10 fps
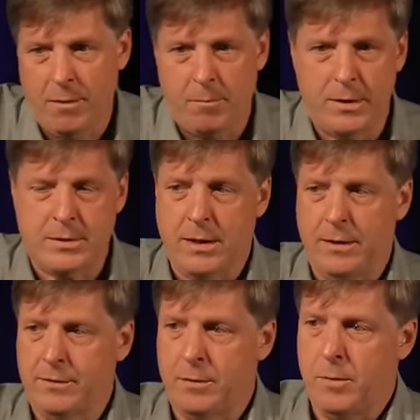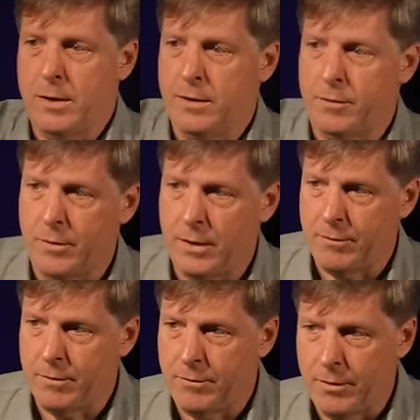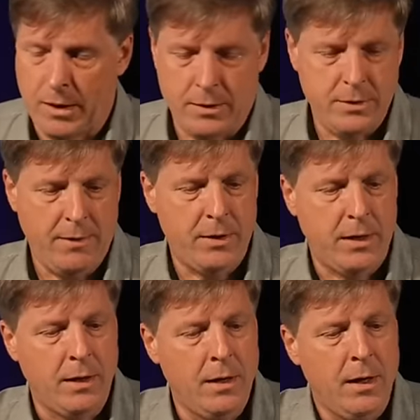much less the one that's relevant for longevity.